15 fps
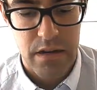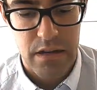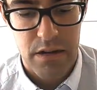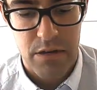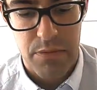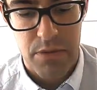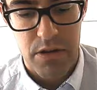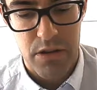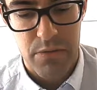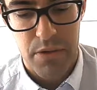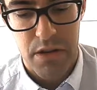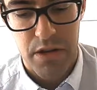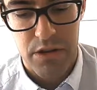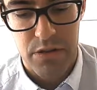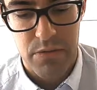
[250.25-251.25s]
and then I'll put in the
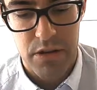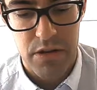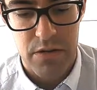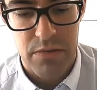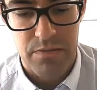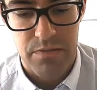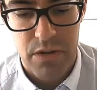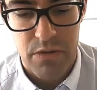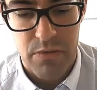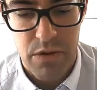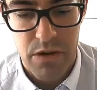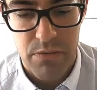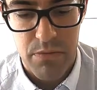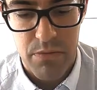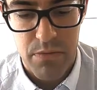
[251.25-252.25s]
password
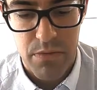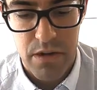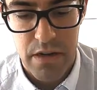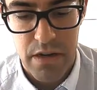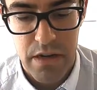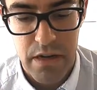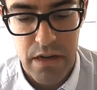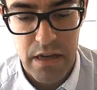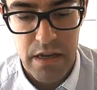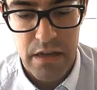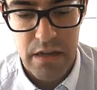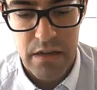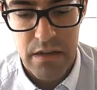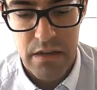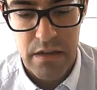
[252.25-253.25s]

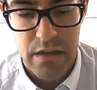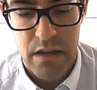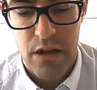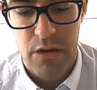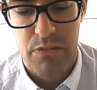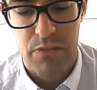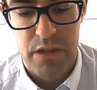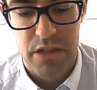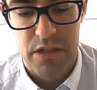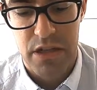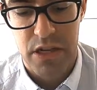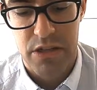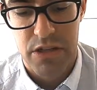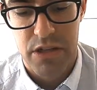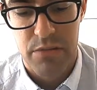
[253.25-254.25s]
118,
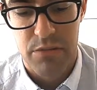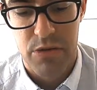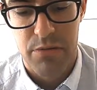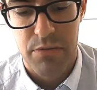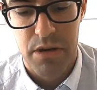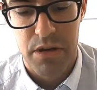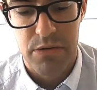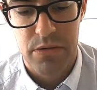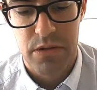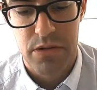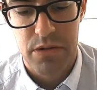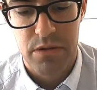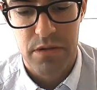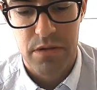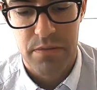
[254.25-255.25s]
extension number and password,
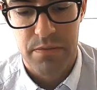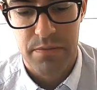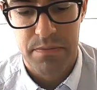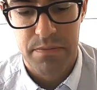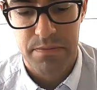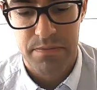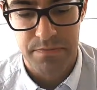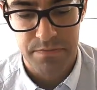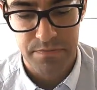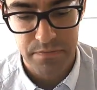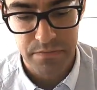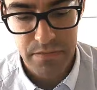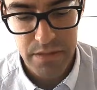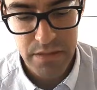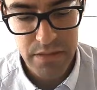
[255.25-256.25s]
sorry,
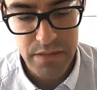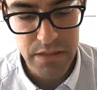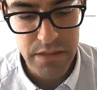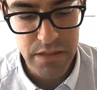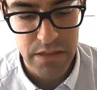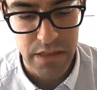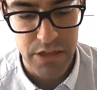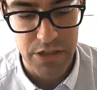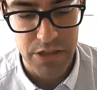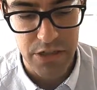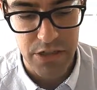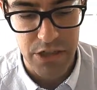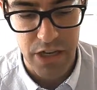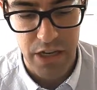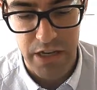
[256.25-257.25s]
and then it
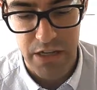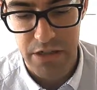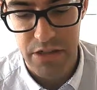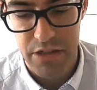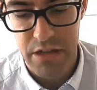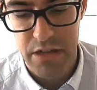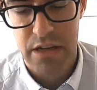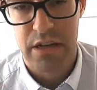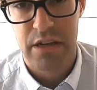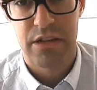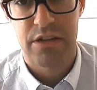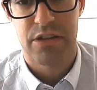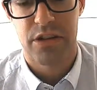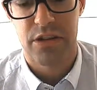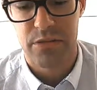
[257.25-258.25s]
should change.
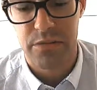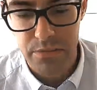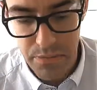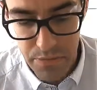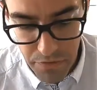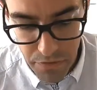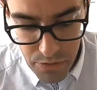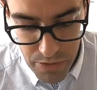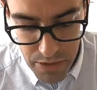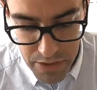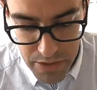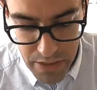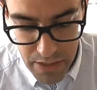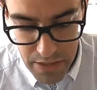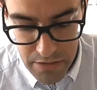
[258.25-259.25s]
So before, when it
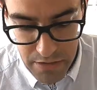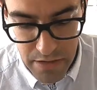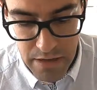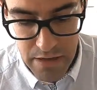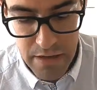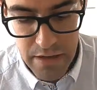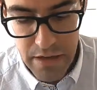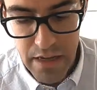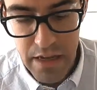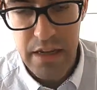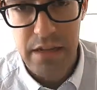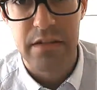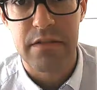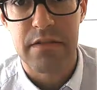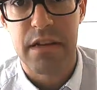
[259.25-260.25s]
said
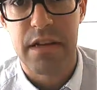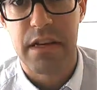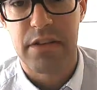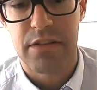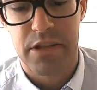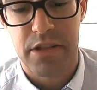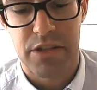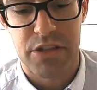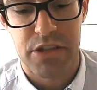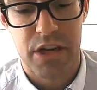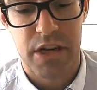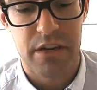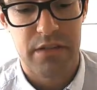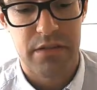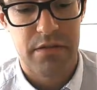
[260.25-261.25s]
Ed, it now says
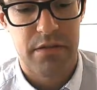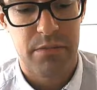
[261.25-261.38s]
Jane.